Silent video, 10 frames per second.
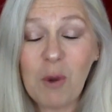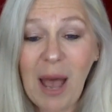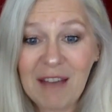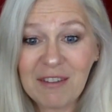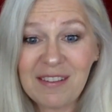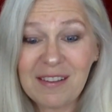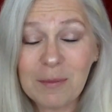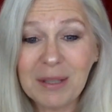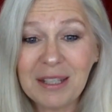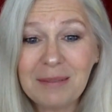you have a
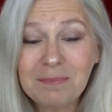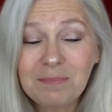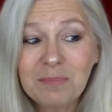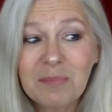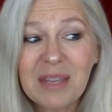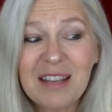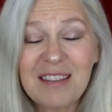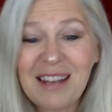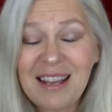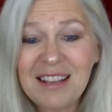sibling,
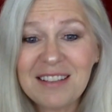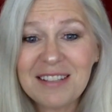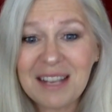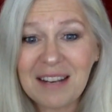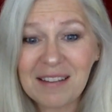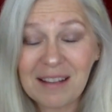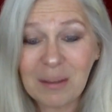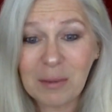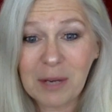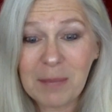today is a day to
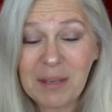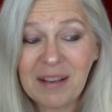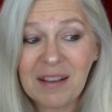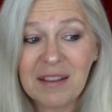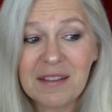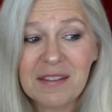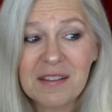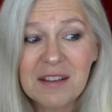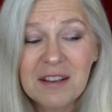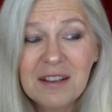celebrate because
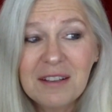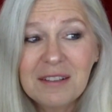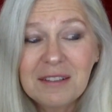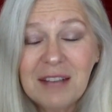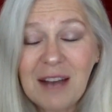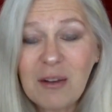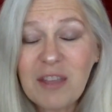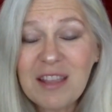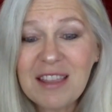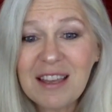I don't
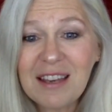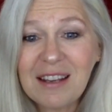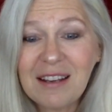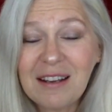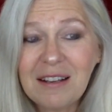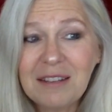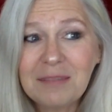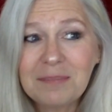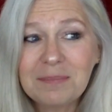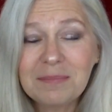think that,
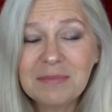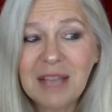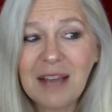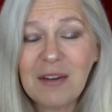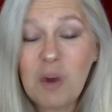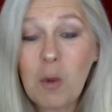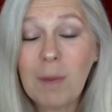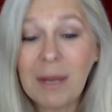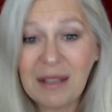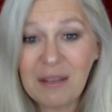I don't know what
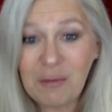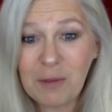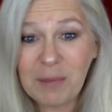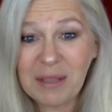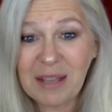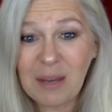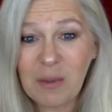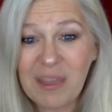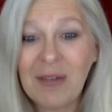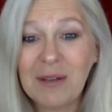my life would have been like
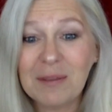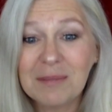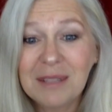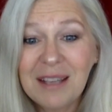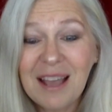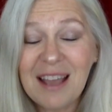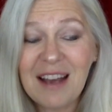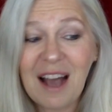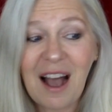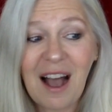without him. And
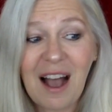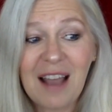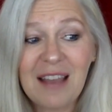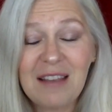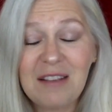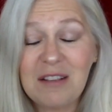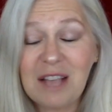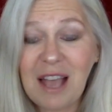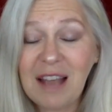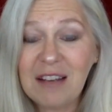I
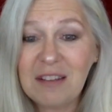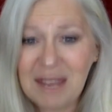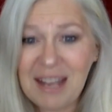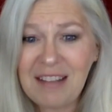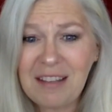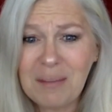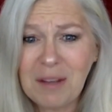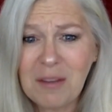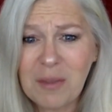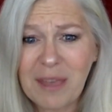had 18
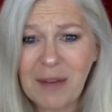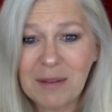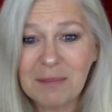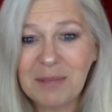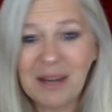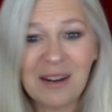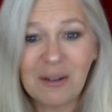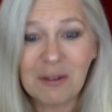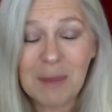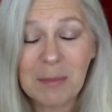months without him, but I
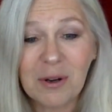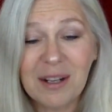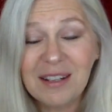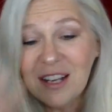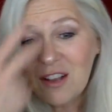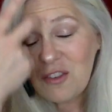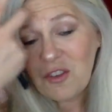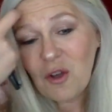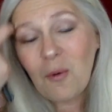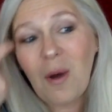don't remember it.
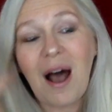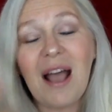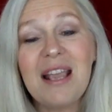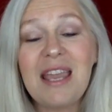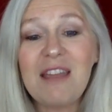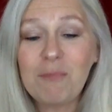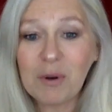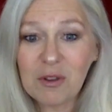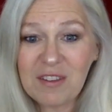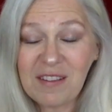So I gave
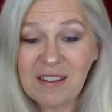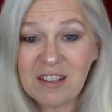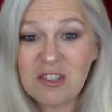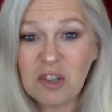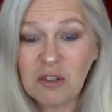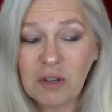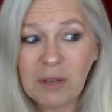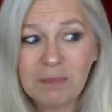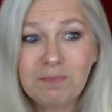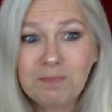birth to 6 children.